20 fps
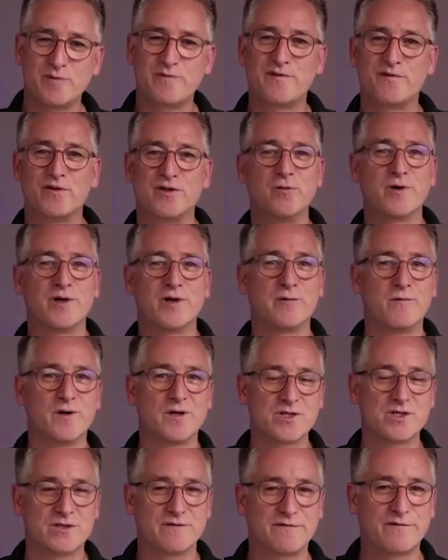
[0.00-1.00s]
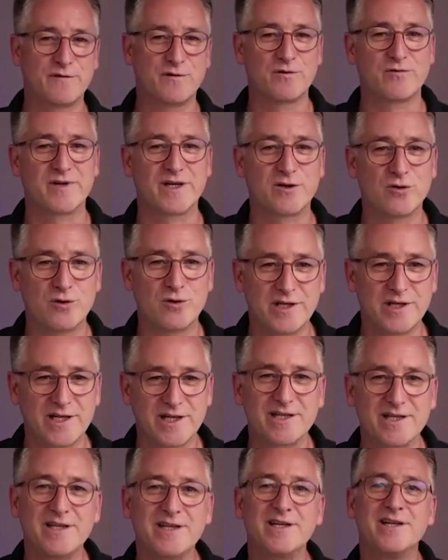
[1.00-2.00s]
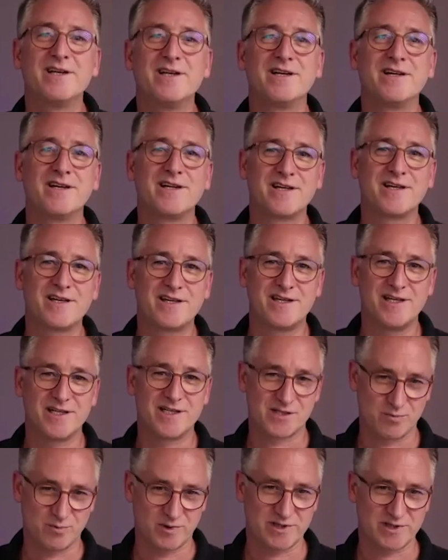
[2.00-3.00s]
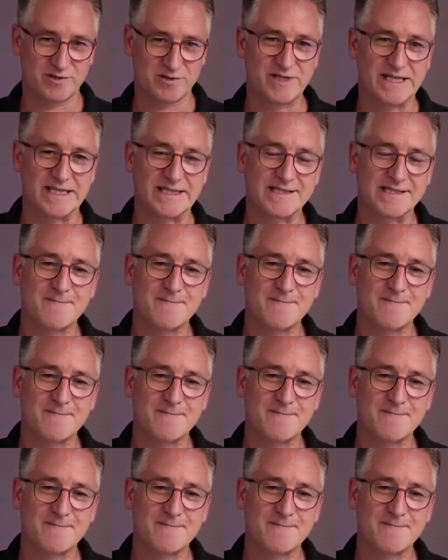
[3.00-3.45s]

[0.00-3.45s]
for you want to watch the full recording. Here's what you get.